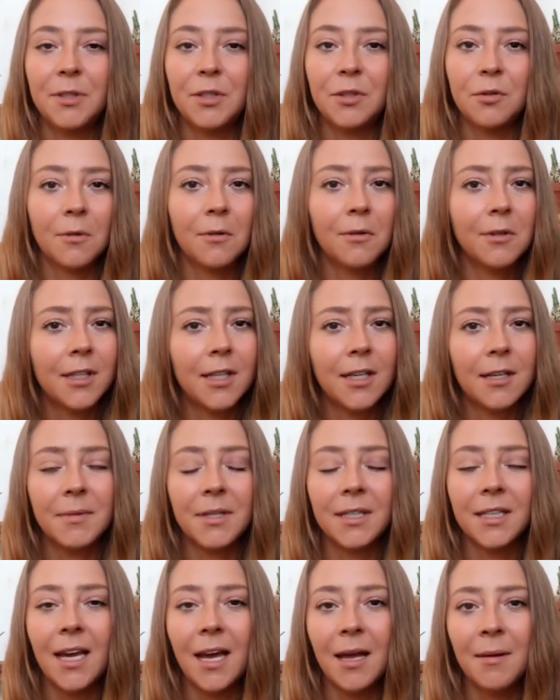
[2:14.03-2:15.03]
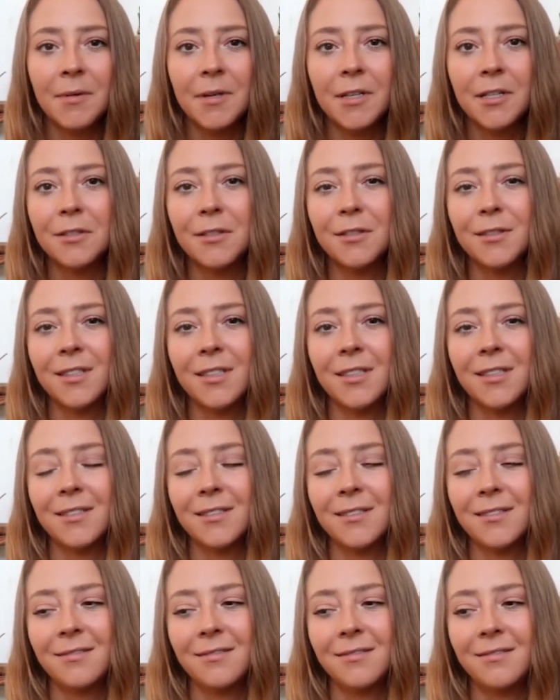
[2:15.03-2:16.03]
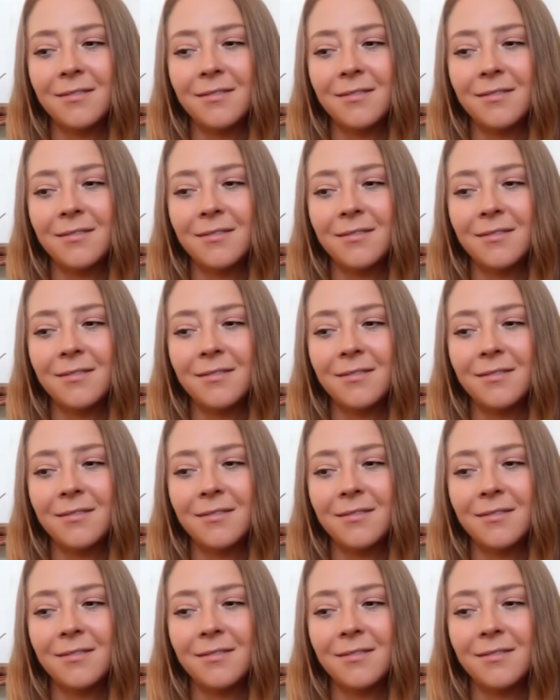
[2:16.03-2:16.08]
petroleum and chemicals and